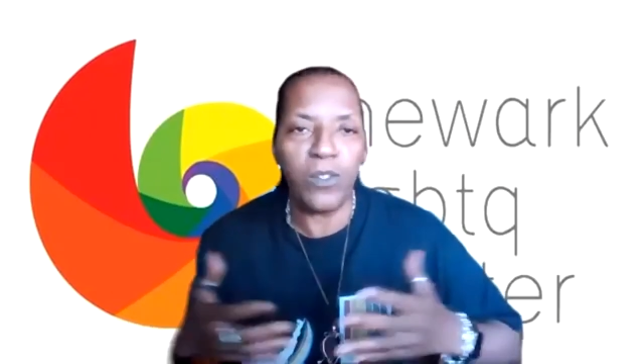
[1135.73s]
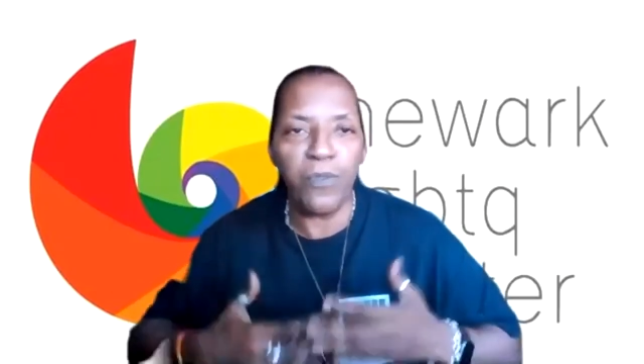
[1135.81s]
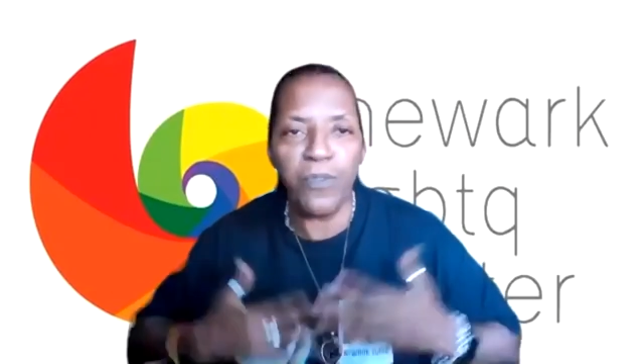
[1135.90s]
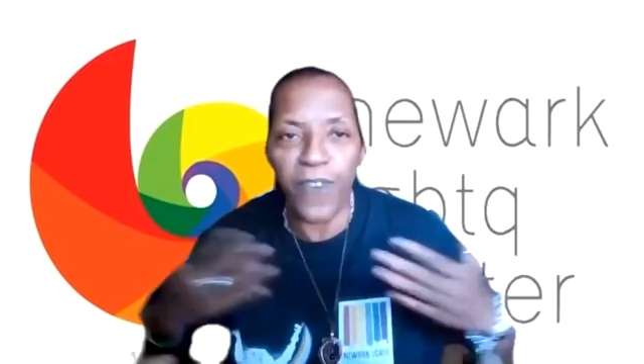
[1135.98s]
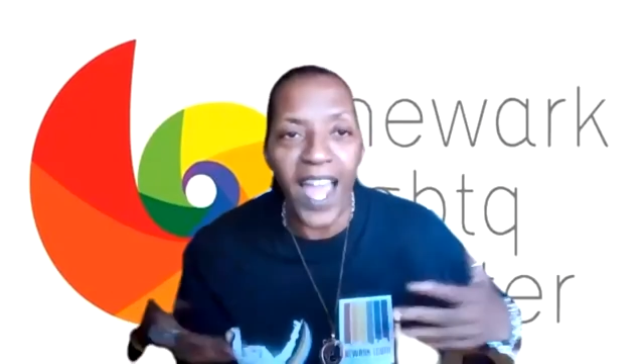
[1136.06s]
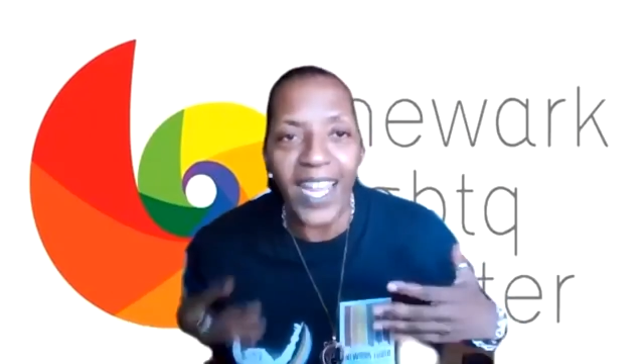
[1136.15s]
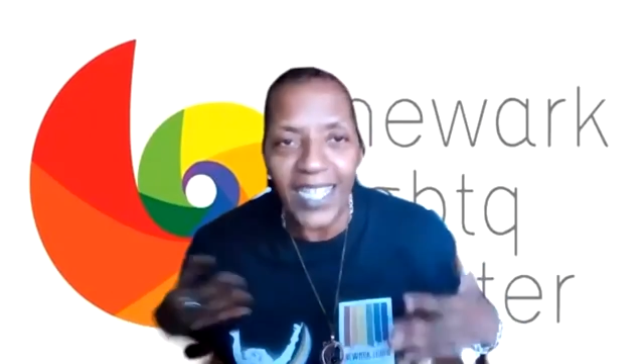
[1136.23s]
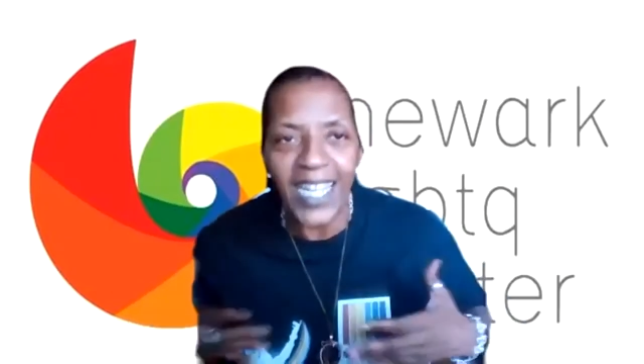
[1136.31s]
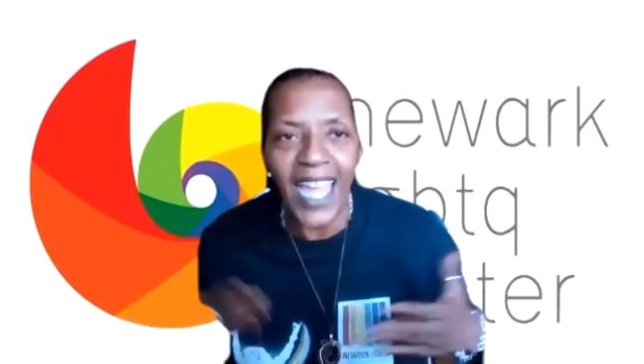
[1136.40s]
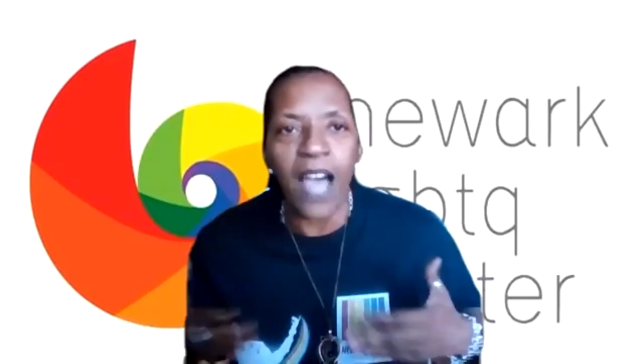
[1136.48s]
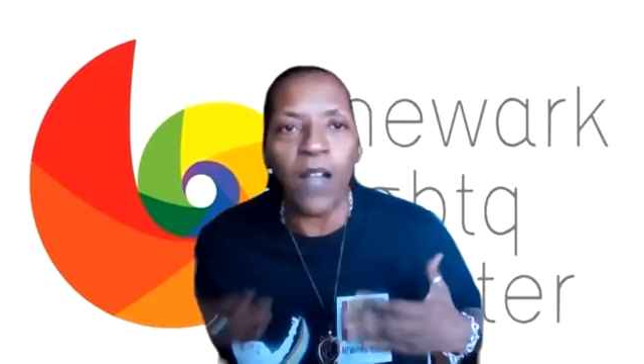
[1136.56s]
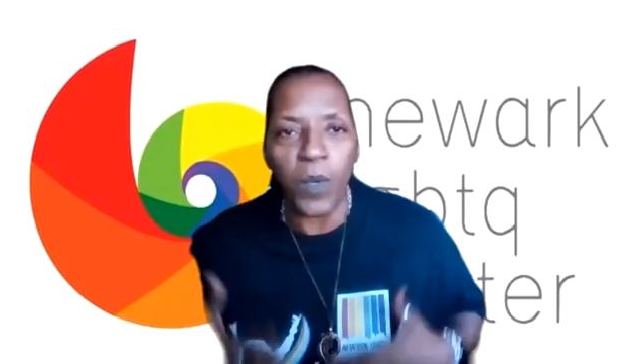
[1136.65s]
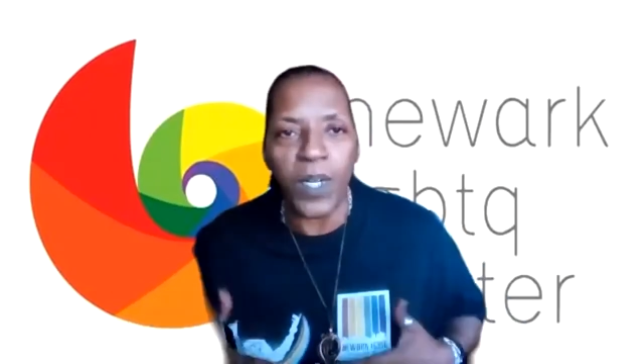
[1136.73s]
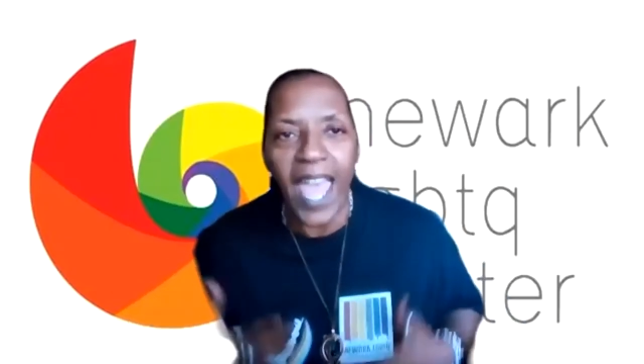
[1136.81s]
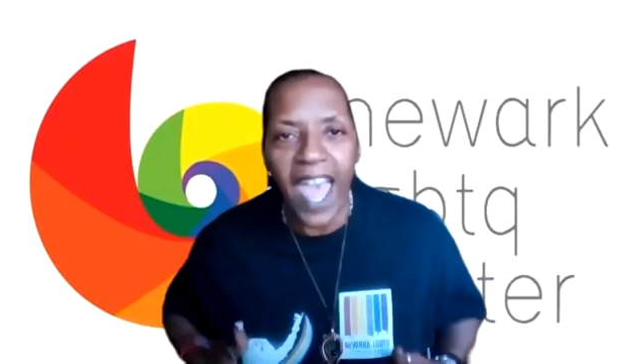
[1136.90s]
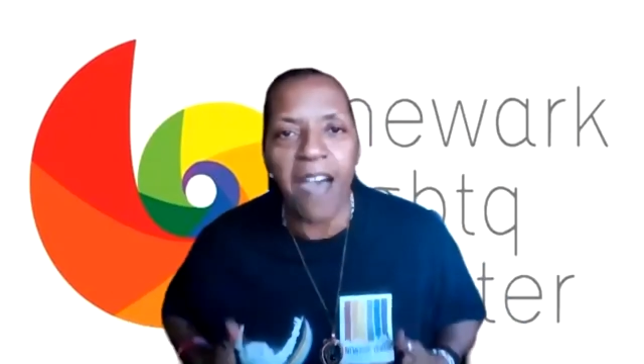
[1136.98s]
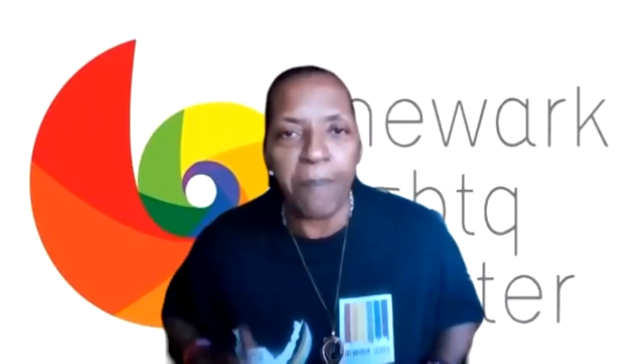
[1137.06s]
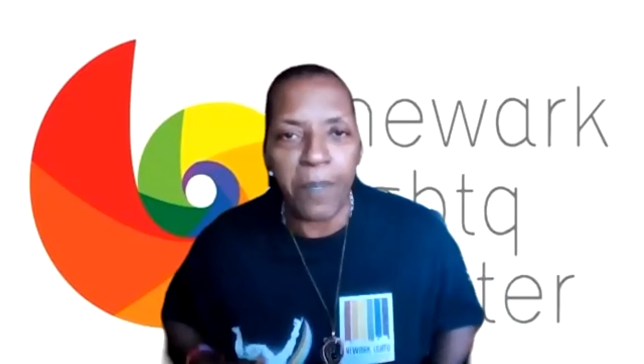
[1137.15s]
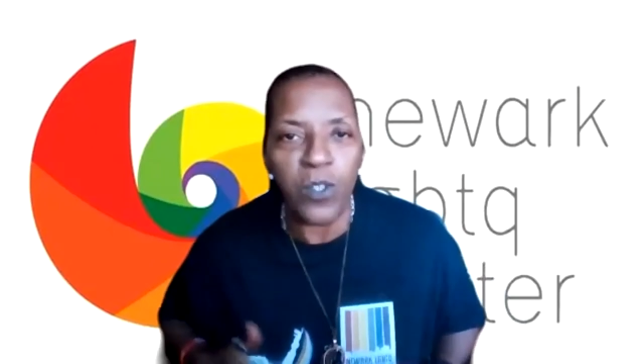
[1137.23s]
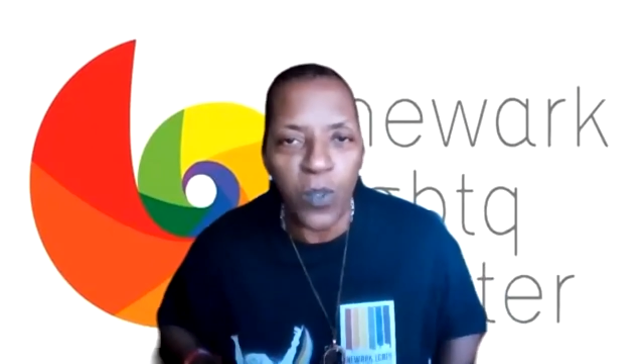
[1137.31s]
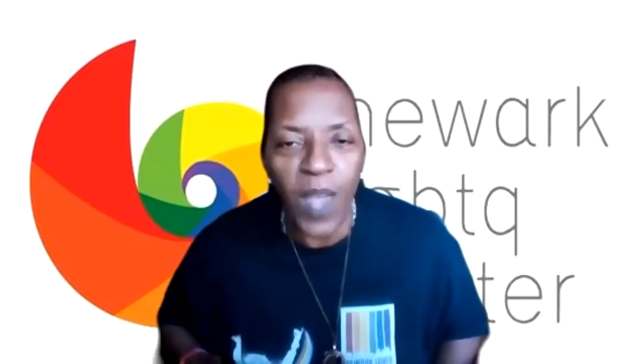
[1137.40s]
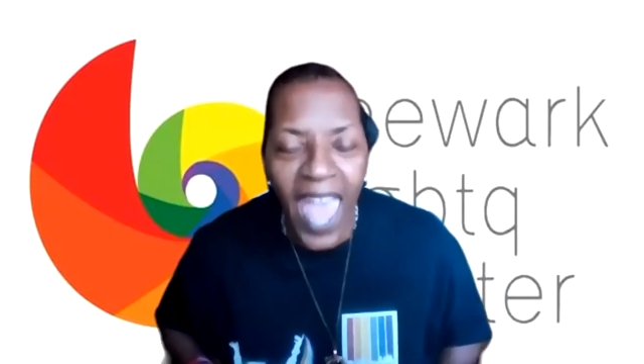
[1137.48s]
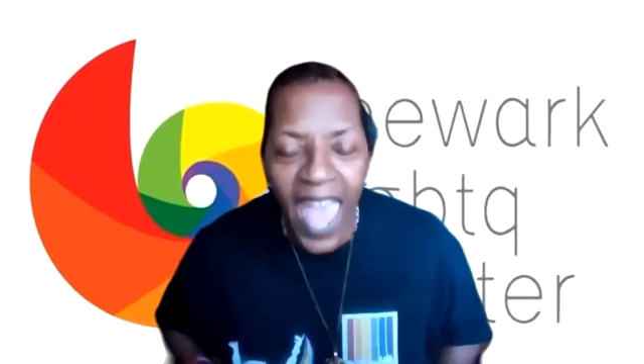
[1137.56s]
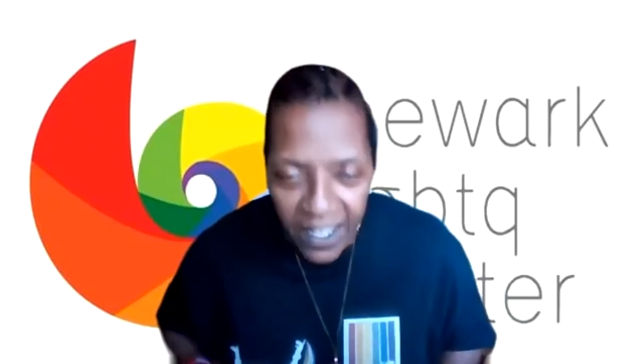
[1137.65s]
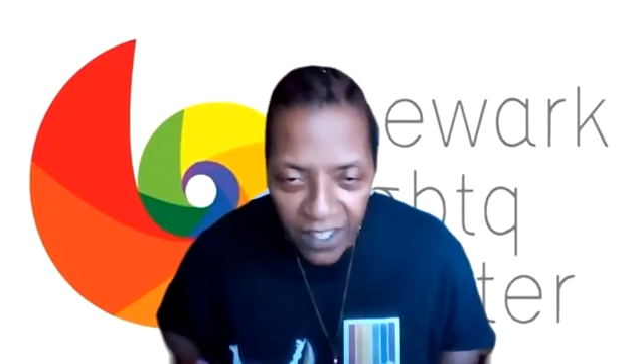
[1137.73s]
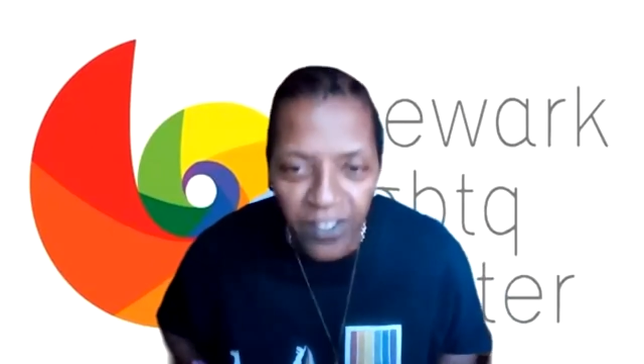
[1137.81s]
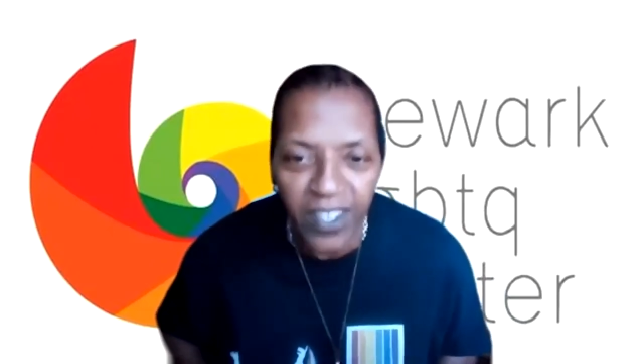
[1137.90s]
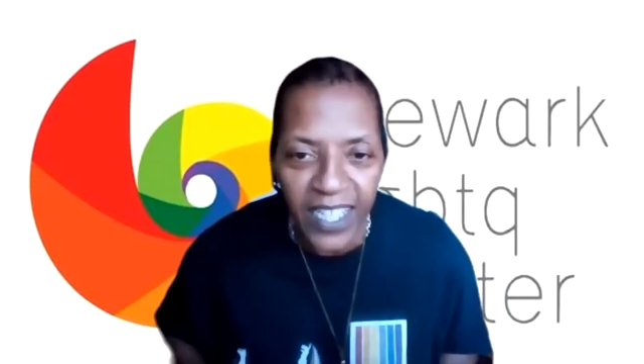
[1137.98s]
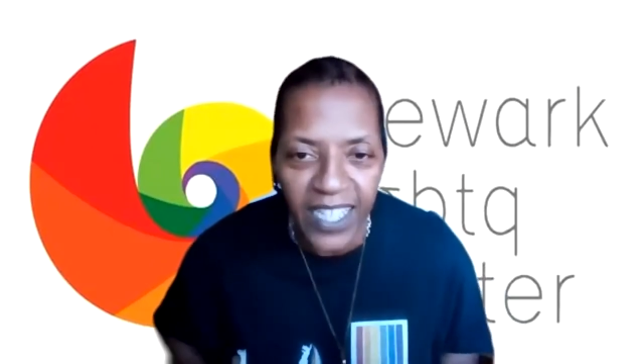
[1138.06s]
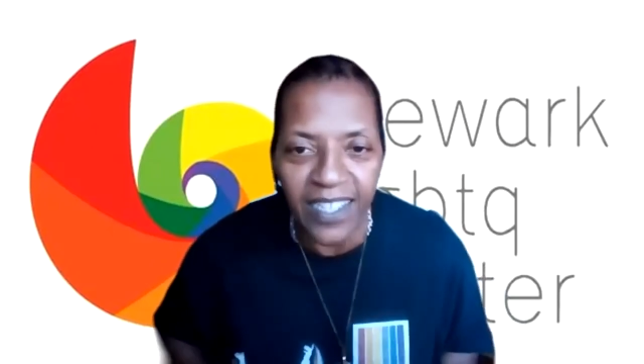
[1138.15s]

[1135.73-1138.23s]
to finding out what happened to Ashley.